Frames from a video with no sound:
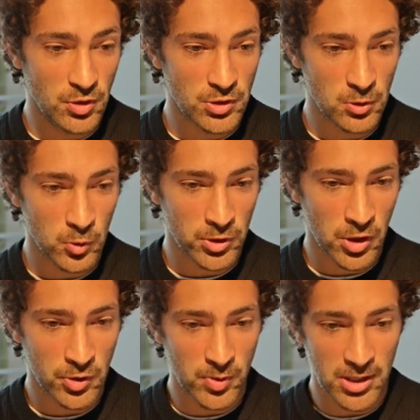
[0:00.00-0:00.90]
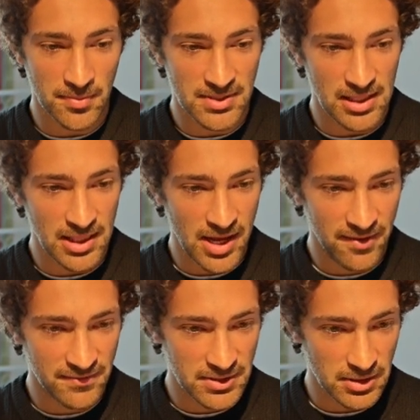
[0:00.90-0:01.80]
use Claude Code, we come to the
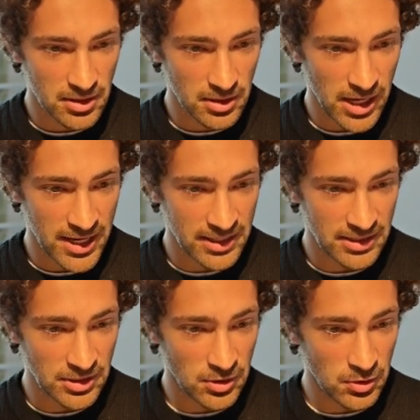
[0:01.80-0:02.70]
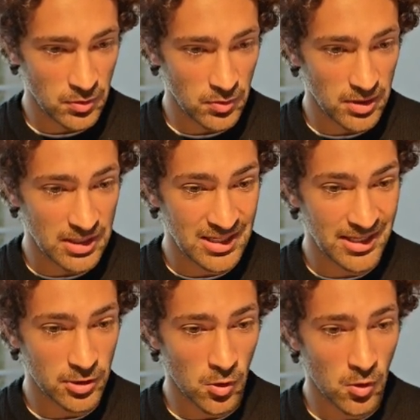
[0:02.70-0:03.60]
left and you
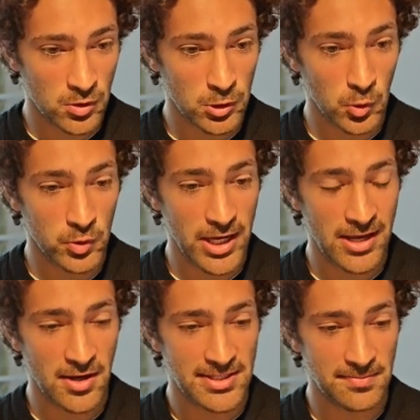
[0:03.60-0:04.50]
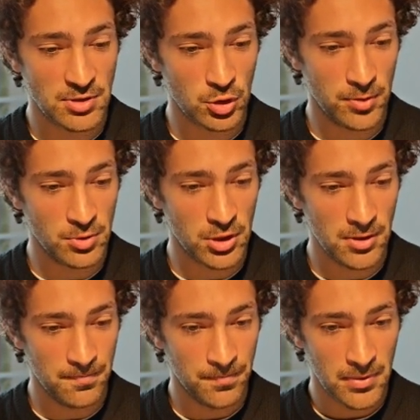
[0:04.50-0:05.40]
click on Claude AI
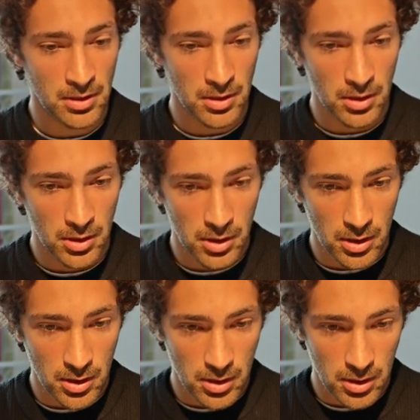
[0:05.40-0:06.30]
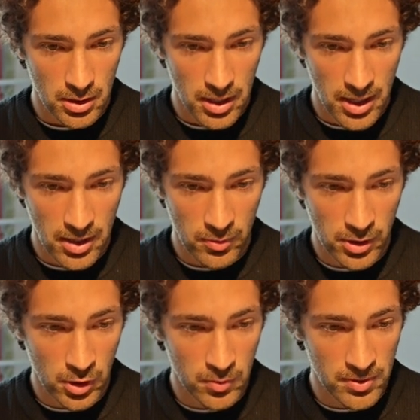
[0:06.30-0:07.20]
subscription. We
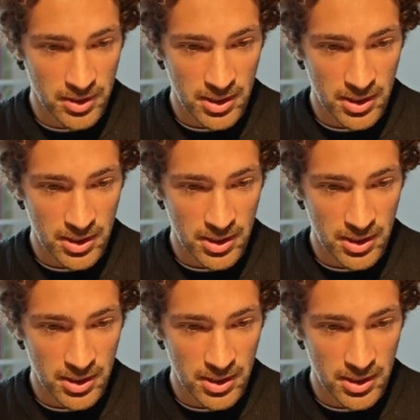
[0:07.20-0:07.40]
open